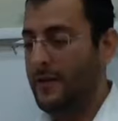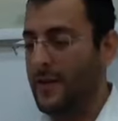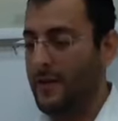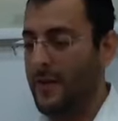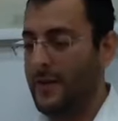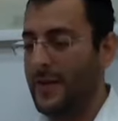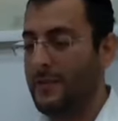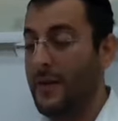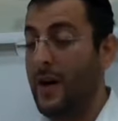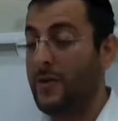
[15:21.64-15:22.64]
So the Gemara says,
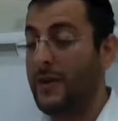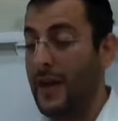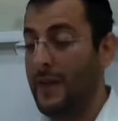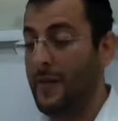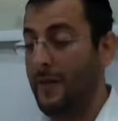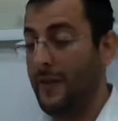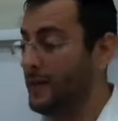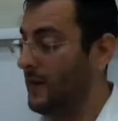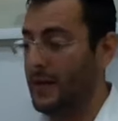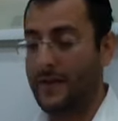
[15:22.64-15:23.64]
Ma'u the same.
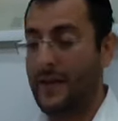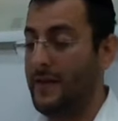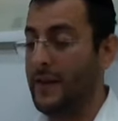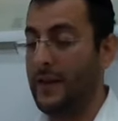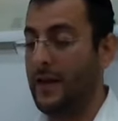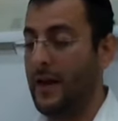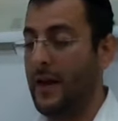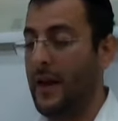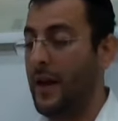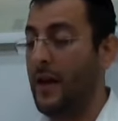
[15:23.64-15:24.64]
It's not necessarily
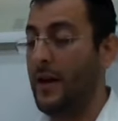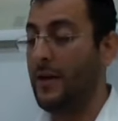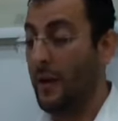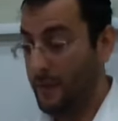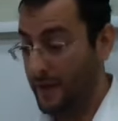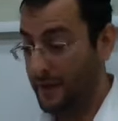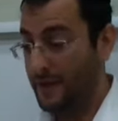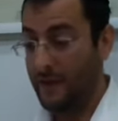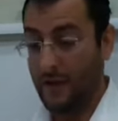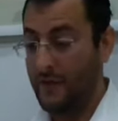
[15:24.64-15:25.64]
uh, obvious.
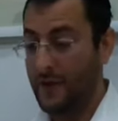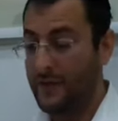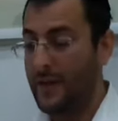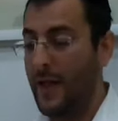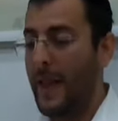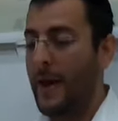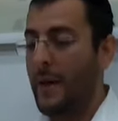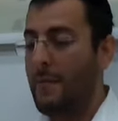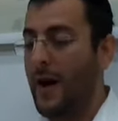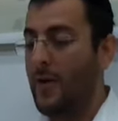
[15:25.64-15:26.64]
It's not obvious.
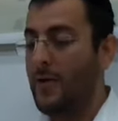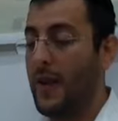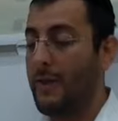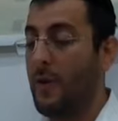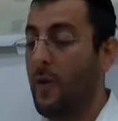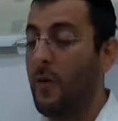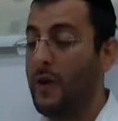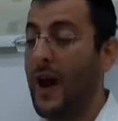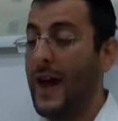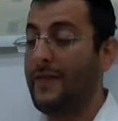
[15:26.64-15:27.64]
Ma'u the same. What
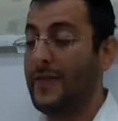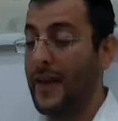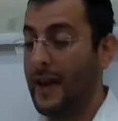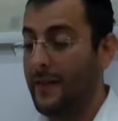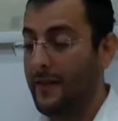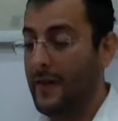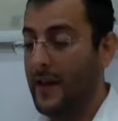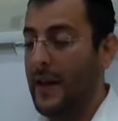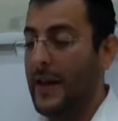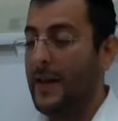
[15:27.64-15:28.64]
would I have said?
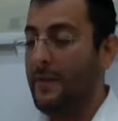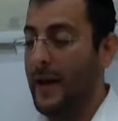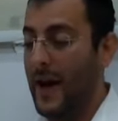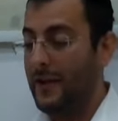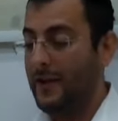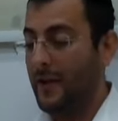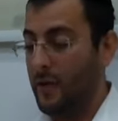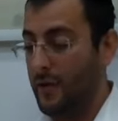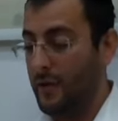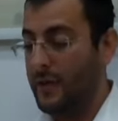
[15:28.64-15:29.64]

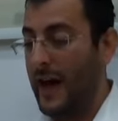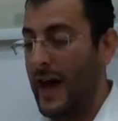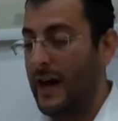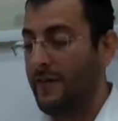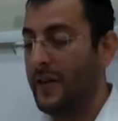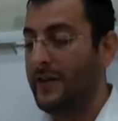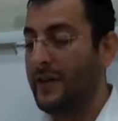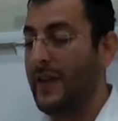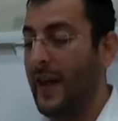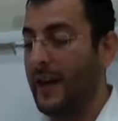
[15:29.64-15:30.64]
Le'matahu the Havlo
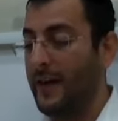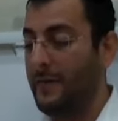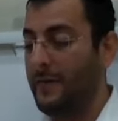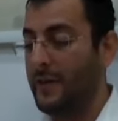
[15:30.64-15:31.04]
Didei.